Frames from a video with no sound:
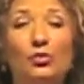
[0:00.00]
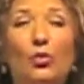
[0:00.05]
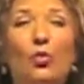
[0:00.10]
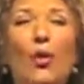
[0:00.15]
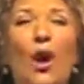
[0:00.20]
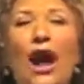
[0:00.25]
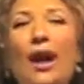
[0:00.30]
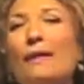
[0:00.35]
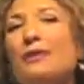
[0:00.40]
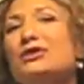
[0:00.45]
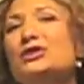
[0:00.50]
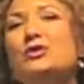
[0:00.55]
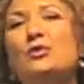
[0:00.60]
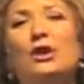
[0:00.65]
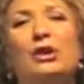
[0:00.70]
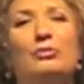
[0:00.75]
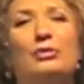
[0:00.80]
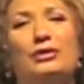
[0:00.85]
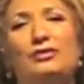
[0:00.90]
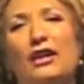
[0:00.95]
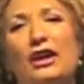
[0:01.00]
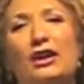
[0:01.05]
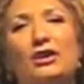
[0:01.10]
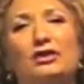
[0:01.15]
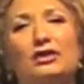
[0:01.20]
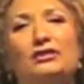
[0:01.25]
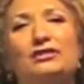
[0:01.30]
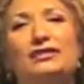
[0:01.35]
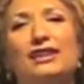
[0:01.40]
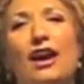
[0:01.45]
Why would you want to put that on
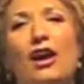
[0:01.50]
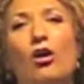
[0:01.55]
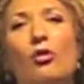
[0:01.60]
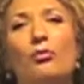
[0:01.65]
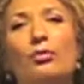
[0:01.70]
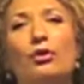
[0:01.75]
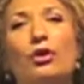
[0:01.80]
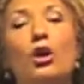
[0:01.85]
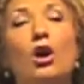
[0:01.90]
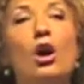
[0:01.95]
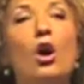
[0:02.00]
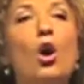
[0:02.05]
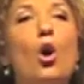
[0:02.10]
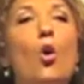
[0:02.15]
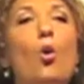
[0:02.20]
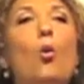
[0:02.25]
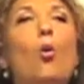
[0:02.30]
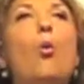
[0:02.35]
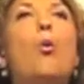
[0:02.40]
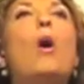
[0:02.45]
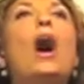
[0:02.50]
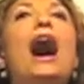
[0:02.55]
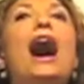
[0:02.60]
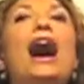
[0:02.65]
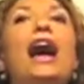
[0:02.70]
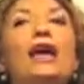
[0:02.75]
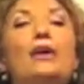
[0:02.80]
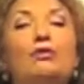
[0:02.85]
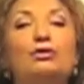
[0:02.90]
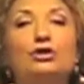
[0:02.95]
your scalp?
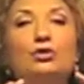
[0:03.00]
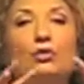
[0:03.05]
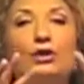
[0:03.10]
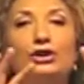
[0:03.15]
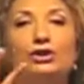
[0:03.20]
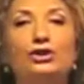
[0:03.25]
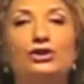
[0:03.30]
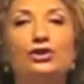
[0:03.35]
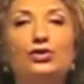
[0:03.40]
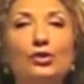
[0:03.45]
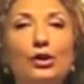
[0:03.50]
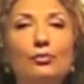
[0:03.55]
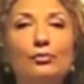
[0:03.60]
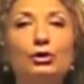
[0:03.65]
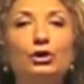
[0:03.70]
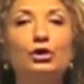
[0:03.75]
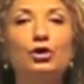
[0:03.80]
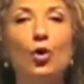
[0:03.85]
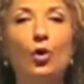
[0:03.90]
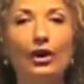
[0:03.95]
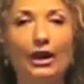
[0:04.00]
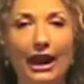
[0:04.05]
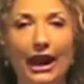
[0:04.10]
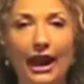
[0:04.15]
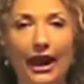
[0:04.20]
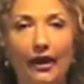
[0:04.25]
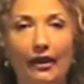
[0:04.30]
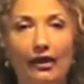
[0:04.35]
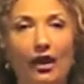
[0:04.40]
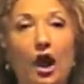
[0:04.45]
Why would you want to strip your
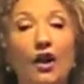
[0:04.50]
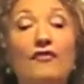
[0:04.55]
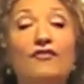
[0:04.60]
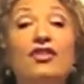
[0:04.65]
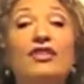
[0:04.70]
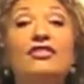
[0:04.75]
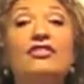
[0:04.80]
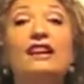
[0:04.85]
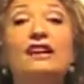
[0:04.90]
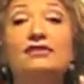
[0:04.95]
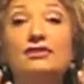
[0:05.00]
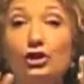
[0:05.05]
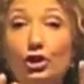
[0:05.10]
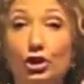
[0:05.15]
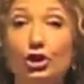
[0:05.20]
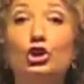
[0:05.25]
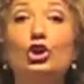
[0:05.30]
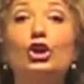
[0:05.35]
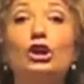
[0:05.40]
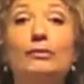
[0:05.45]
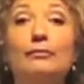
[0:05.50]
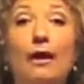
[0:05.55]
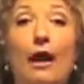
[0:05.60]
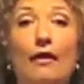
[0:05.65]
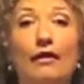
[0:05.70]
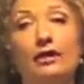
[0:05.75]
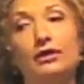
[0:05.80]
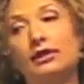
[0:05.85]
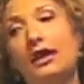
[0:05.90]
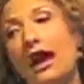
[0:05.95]
hair of the things that are good
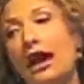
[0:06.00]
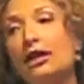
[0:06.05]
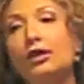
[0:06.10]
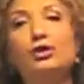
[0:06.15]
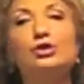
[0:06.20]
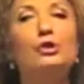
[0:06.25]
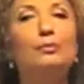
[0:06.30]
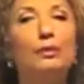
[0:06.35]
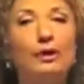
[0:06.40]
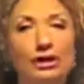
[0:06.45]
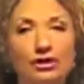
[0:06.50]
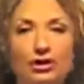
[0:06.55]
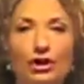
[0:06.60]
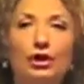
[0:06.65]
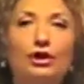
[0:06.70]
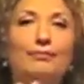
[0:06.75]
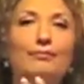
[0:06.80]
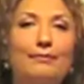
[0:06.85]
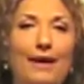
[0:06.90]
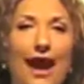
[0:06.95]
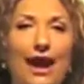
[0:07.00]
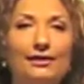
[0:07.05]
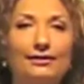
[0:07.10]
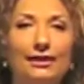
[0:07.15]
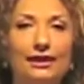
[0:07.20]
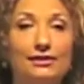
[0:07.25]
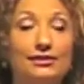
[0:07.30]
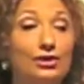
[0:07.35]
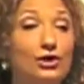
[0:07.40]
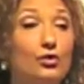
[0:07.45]
about it? Yeah, you're stripping dirt and bad
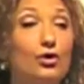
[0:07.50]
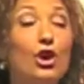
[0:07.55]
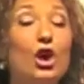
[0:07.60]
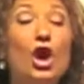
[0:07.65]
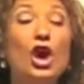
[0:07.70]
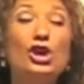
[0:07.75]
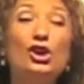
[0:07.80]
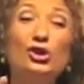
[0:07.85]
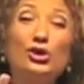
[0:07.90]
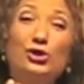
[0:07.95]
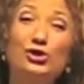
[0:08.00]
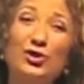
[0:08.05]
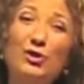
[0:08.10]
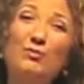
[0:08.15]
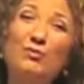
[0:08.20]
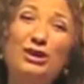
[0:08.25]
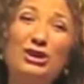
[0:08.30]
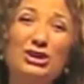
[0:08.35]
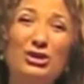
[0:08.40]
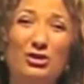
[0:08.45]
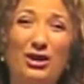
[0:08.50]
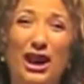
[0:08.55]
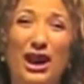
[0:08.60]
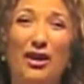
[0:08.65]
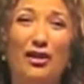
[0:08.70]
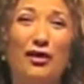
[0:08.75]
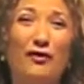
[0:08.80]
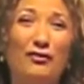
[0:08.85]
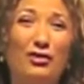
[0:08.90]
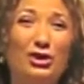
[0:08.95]
things too. You're stripping your
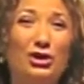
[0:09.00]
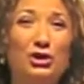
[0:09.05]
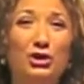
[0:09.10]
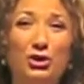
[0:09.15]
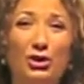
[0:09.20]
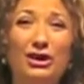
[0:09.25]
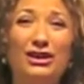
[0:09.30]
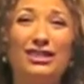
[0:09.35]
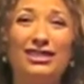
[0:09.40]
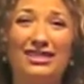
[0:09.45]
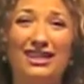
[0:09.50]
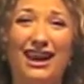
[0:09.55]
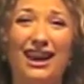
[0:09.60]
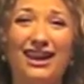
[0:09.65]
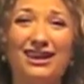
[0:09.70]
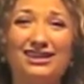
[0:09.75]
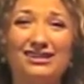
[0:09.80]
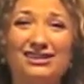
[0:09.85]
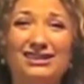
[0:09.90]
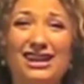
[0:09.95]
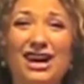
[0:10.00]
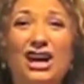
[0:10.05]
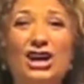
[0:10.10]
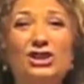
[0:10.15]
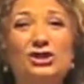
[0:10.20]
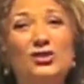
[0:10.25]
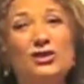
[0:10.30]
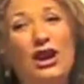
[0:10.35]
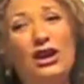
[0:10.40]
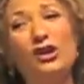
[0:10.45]
hair of the good things,
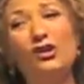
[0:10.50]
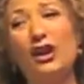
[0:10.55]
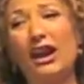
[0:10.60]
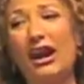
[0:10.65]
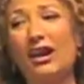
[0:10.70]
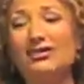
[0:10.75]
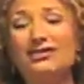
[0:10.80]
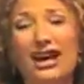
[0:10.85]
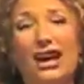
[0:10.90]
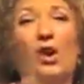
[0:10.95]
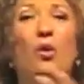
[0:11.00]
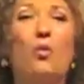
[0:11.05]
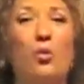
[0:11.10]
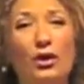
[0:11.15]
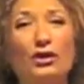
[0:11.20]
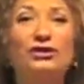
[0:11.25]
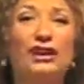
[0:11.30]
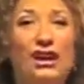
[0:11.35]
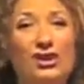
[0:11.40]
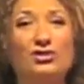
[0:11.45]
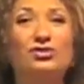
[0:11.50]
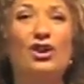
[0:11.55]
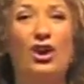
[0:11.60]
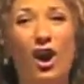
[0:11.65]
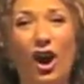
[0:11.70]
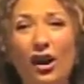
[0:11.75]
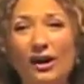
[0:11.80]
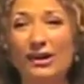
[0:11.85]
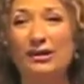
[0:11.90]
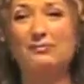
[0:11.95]
so now your hair's got to work extra
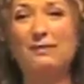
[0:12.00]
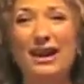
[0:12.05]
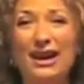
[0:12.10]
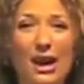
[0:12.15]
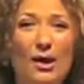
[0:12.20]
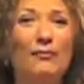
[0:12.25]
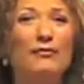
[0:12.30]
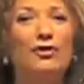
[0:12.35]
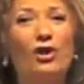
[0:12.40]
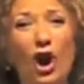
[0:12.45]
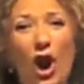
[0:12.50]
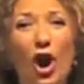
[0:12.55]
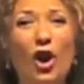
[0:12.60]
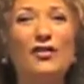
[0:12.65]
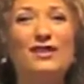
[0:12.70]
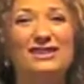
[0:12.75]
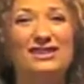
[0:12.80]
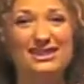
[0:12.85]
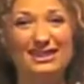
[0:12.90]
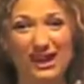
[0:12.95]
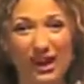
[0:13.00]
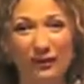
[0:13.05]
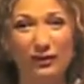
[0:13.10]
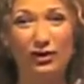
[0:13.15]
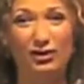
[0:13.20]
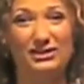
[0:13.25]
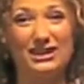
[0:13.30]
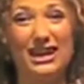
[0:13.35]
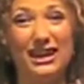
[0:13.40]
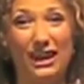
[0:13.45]
hard to make up for all this stuff
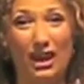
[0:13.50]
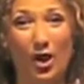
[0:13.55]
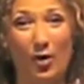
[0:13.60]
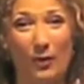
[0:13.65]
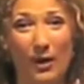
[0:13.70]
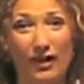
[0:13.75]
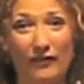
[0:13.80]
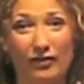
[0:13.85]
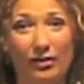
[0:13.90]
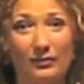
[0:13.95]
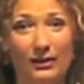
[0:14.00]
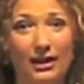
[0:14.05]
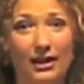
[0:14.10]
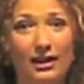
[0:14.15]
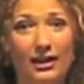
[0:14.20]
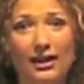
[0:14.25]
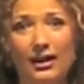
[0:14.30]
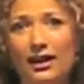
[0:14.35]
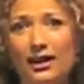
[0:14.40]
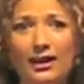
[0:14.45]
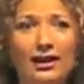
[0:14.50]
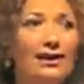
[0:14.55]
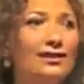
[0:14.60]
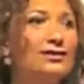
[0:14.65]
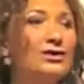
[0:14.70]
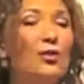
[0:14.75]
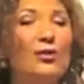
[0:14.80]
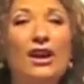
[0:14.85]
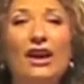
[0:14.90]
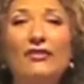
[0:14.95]
you're taking away from it.
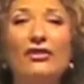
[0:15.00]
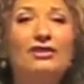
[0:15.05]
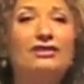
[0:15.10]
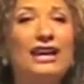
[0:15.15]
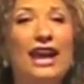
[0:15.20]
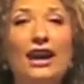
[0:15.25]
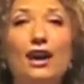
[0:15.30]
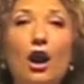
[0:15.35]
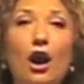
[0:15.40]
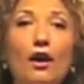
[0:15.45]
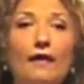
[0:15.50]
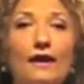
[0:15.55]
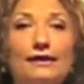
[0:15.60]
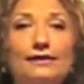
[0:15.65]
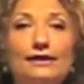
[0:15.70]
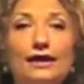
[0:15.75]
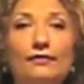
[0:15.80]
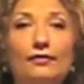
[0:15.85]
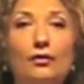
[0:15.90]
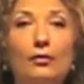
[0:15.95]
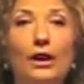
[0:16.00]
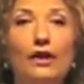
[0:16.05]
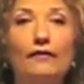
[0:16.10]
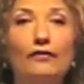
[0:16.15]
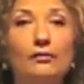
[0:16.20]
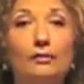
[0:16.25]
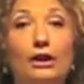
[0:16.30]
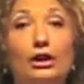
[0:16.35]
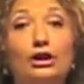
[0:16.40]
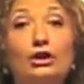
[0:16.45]
Don't ever take all that stuff away
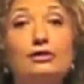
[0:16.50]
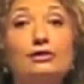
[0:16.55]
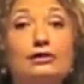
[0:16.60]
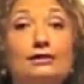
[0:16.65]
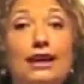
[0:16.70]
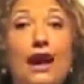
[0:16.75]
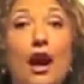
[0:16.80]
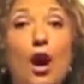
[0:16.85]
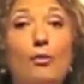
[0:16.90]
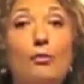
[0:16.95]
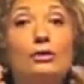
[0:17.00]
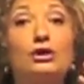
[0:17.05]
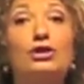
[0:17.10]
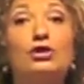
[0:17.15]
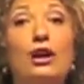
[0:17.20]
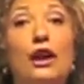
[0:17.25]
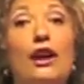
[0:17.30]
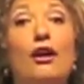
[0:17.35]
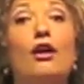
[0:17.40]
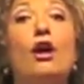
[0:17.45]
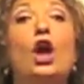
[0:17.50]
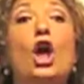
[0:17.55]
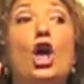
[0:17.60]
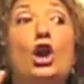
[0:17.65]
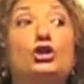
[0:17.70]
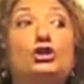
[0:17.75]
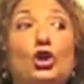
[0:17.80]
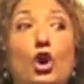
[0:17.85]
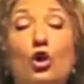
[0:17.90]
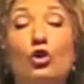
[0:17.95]
from it. Your scalp and your hair
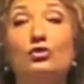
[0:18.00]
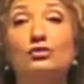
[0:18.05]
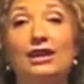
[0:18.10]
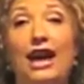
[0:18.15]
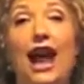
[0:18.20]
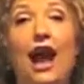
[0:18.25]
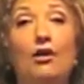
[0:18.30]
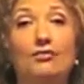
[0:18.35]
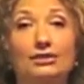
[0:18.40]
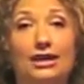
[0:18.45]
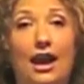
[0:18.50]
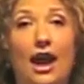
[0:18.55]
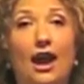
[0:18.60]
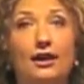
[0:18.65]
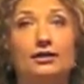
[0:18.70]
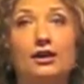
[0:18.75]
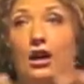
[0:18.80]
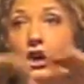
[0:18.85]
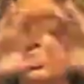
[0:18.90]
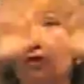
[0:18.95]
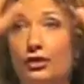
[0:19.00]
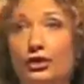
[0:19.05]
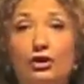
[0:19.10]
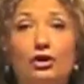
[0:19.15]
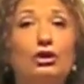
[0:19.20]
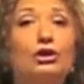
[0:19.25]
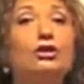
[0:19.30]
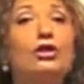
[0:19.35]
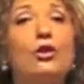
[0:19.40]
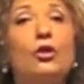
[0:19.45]
knows how to act. The
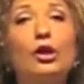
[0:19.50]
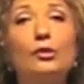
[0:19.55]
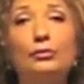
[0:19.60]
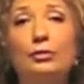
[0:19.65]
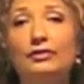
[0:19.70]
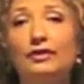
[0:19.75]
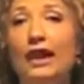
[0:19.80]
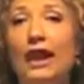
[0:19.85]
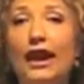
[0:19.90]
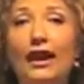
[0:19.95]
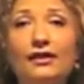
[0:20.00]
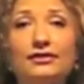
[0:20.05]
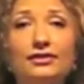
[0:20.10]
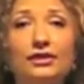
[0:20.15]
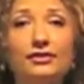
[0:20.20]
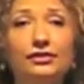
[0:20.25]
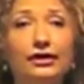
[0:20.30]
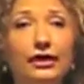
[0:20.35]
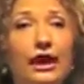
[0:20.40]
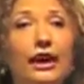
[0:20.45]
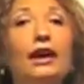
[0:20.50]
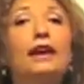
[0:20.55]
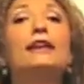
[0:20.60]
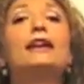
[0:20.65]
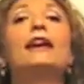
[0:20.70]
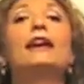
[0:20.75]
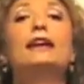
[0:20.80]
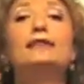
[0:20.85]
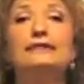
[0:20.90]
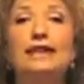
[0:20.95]
good Lord put the hairs on your
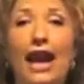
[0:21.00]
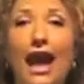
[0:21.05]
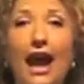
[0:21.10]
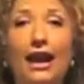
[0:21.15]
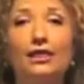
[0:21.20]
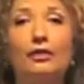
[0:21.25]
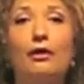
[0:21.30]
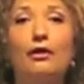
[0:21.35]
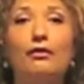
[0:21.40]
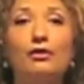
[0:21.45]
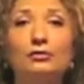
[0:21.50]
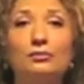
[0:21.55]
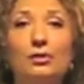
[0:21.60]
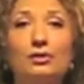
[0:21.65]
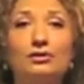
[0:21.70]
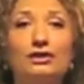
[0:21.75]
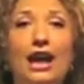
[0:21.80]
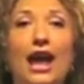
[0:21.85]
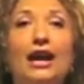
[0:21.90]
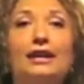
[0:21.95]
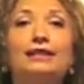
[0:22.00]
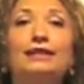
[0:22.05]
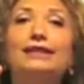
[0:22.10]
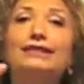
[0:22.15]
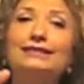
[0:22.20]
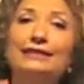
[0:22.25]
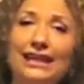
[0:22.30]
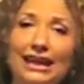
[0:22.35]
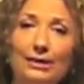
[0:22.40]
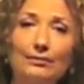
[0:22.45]
head to act the way they're supposed to act.
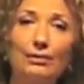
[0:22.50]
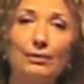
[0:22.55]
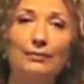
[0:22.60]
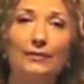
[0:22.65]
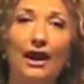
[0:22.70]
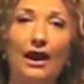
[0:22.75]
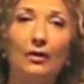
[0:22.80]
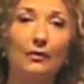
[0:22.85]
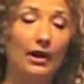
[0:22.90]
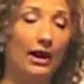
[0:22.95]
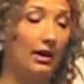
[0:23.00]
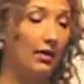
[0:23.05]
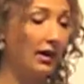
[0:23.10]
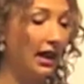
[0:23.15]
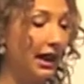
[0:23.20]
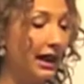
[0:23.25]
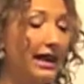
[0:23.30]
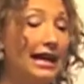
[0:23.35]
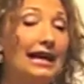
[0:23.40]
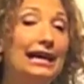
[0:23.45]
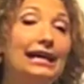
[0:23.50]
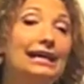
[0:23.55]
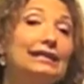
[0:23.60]
Let's keep them that way, okay?